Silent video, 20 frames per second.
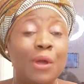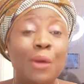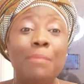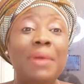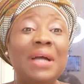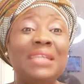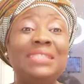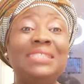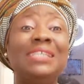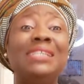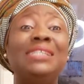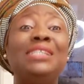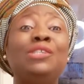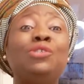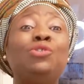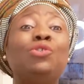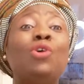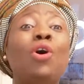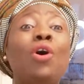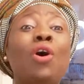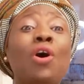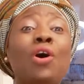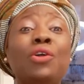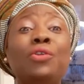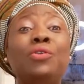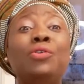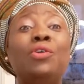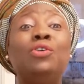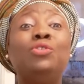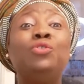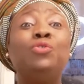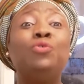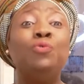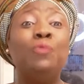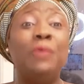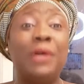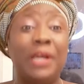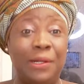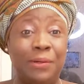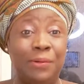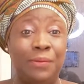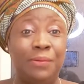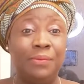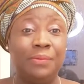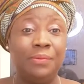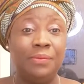but it is all not well.